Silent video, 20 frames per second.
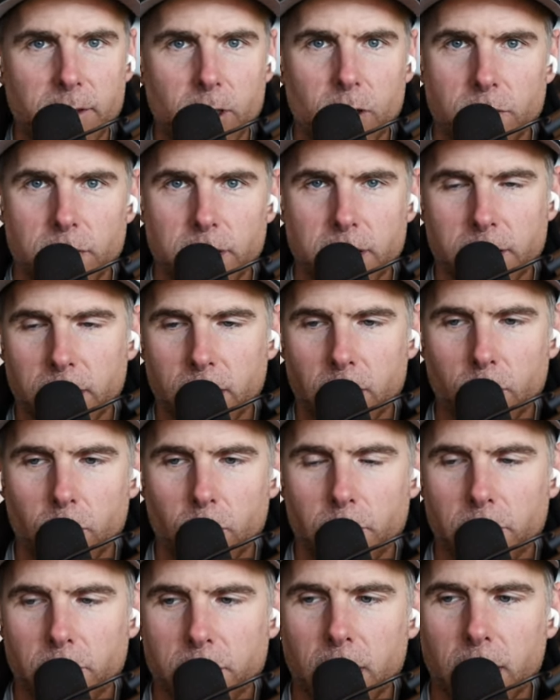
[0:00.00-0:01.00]
No, you know, what
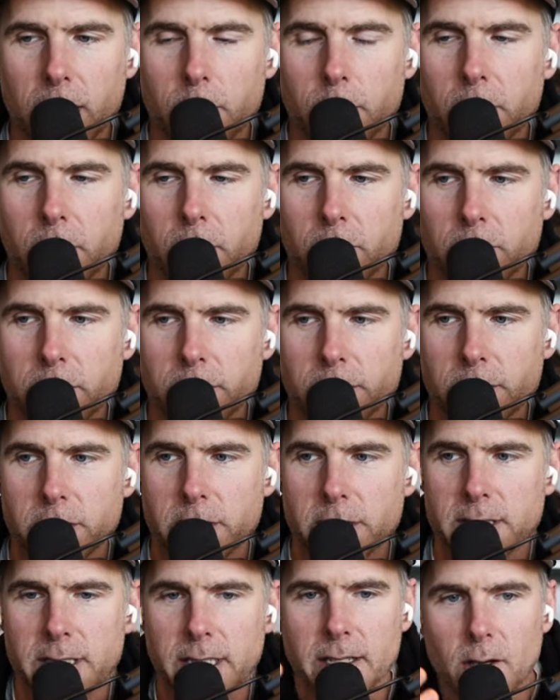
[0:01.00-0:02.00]
we were talking about earlier,
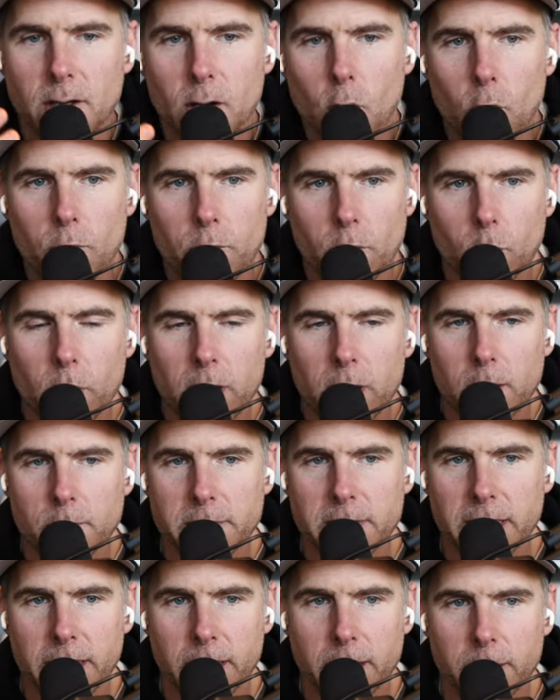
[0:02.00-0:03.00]
just like
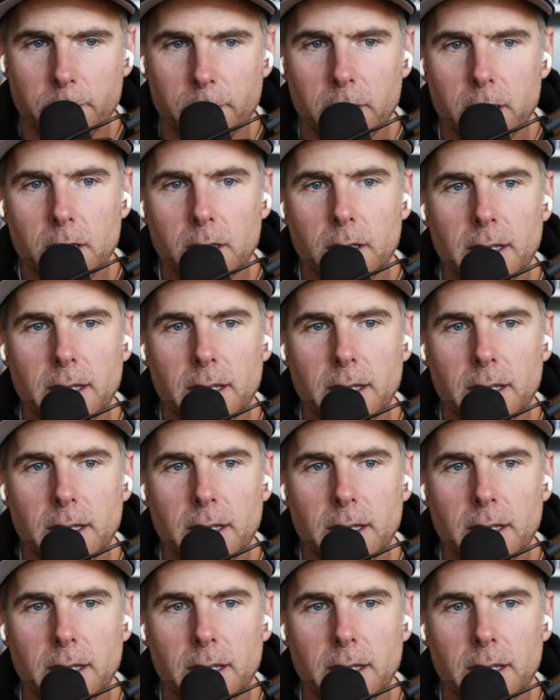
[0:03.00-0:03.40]
overwhelmed him.